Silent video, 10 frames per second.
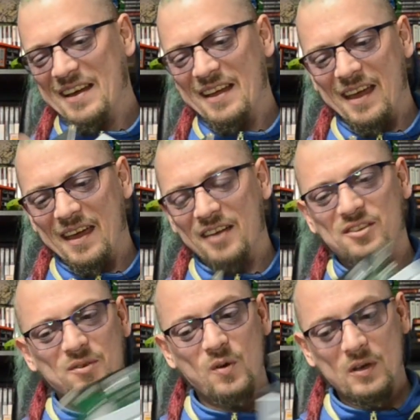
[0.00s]

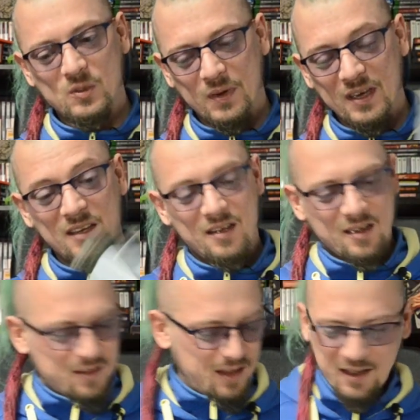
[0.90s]
to USB.
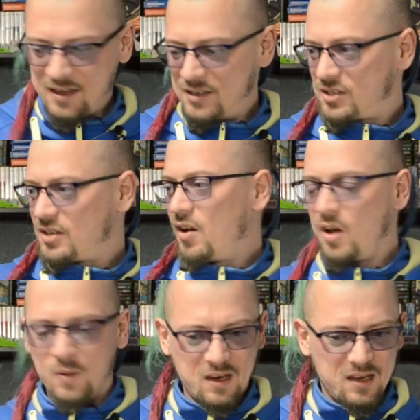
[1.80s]
That is
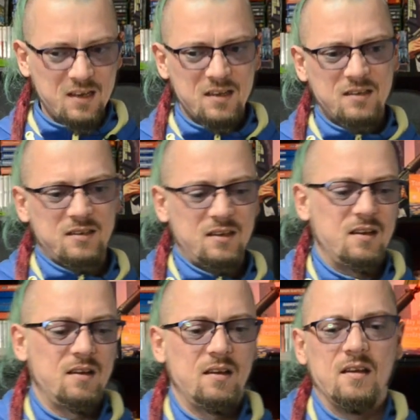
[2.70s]
all we needed.
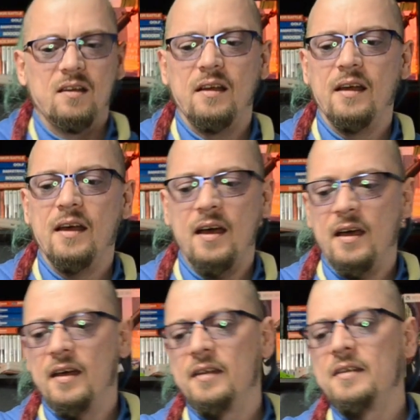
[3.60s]

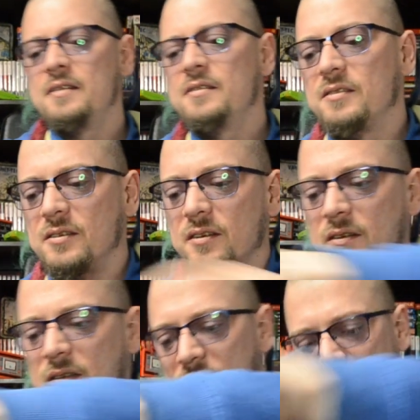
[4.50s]
And
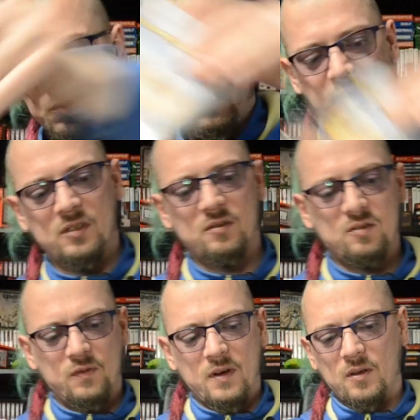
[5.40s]
let's just move this
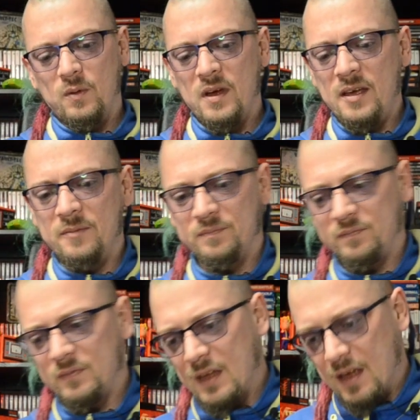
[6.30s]
stuff out of the way.
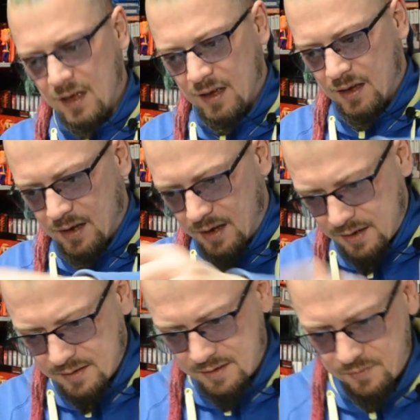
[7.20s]

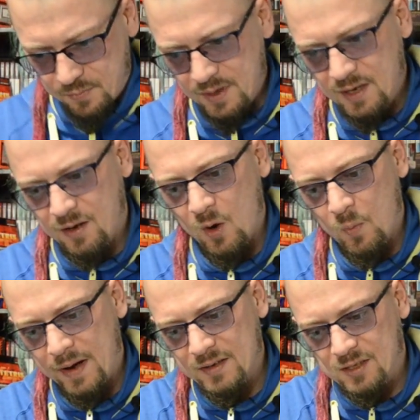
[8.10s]
And if we go
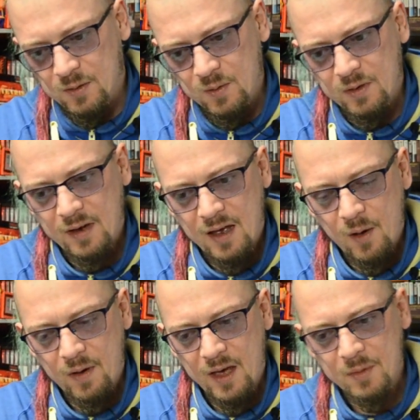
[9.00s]
back to
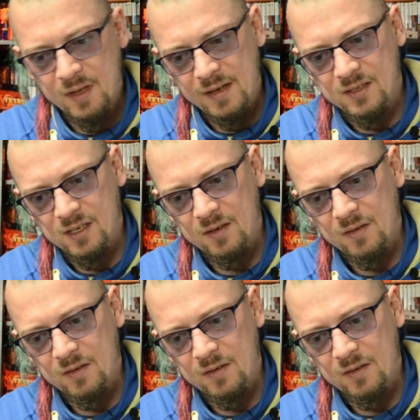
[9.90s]
our emulator,